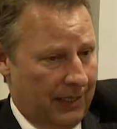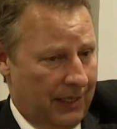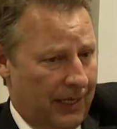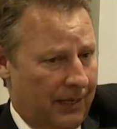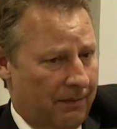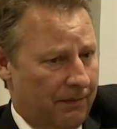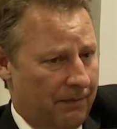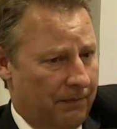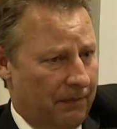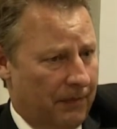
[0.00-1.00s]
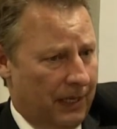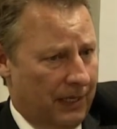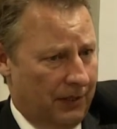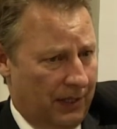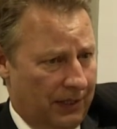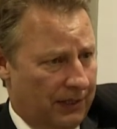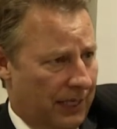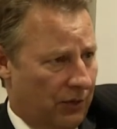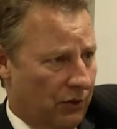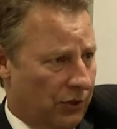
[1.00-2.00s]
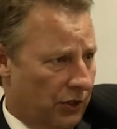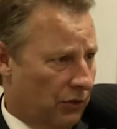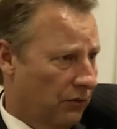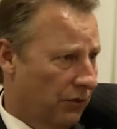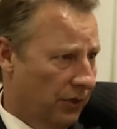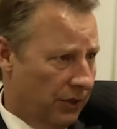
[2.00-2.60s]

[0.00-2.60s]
I think technology is offering